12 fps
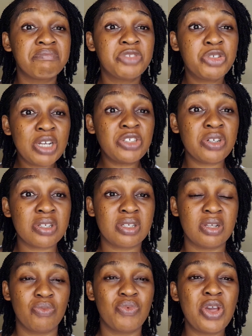
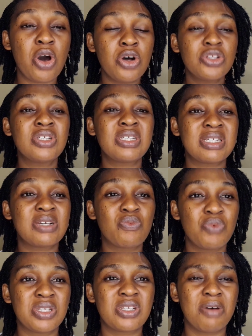treasures. We ought to seek
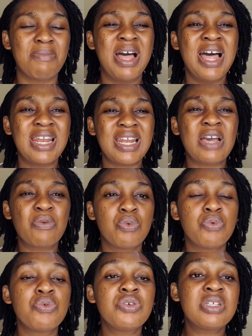wisdom like we
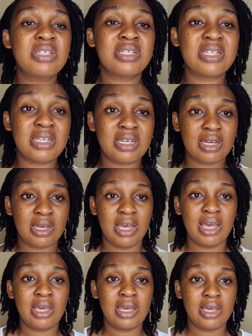would seek
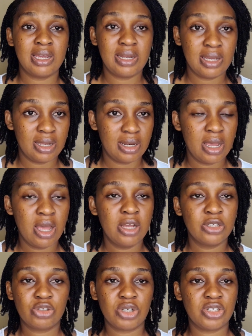hidden
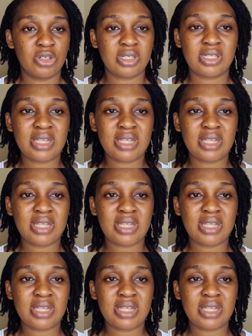treasures.